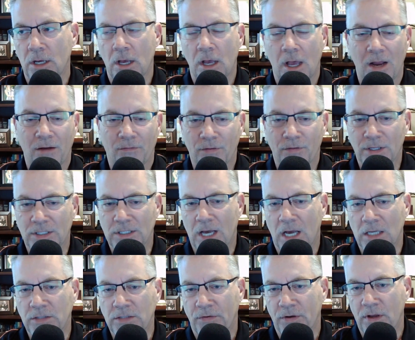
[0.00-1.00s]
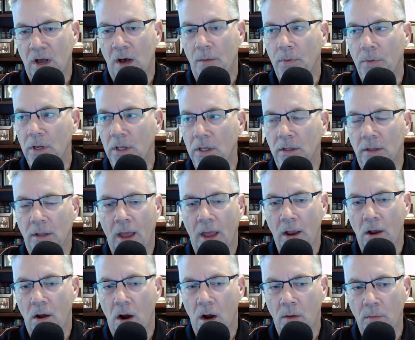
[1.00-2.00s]
And for the size of a company
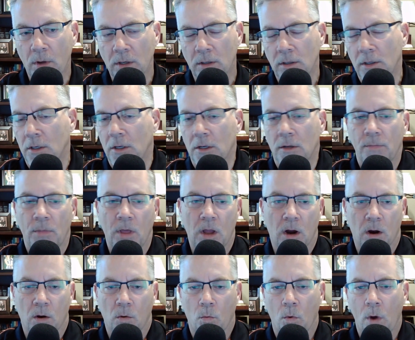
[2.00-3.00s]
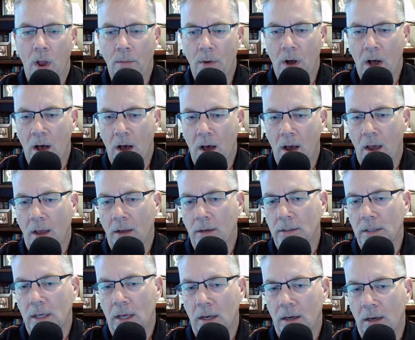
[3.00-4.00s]
like Garmin, they are way
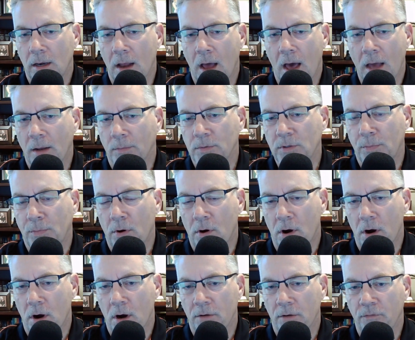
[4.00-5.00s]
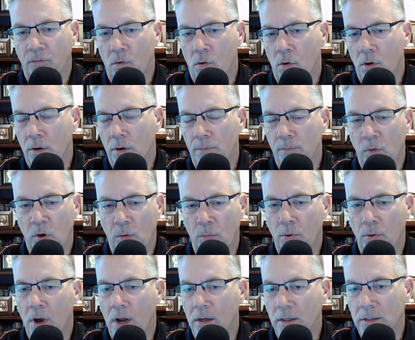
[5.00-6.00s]
behind and not up to par for their
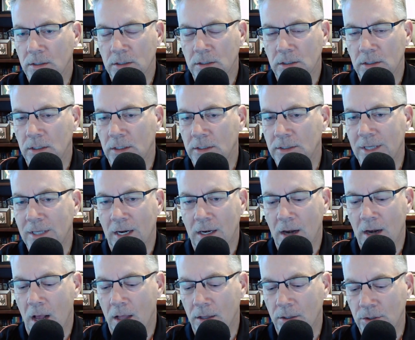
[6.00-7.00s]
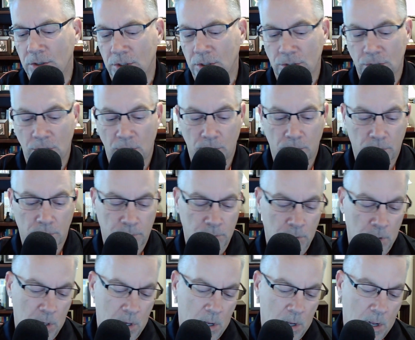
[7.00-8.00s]
products and technology in general.
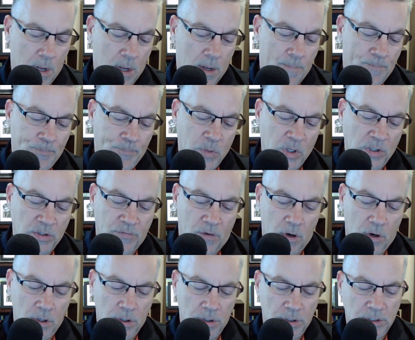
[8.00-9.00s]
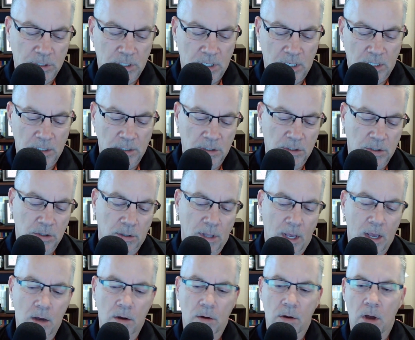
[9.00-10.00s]
As far as
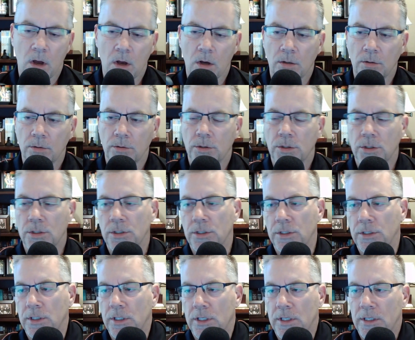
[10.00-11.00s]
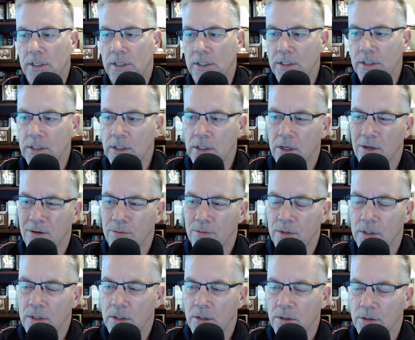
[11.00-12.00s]
Zoleo goes,
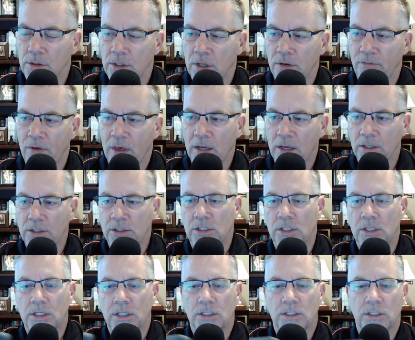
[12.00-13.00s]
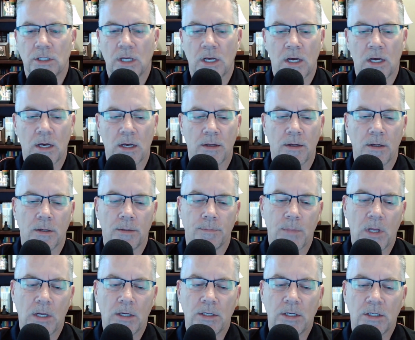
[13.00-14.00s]
there's an advantage to this
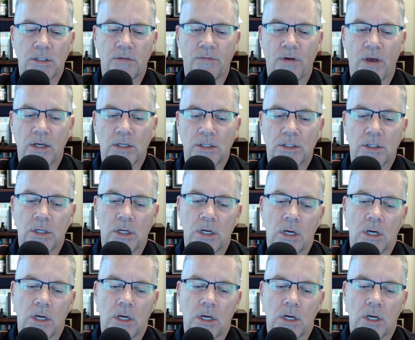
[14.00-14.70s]
and a disadvantage.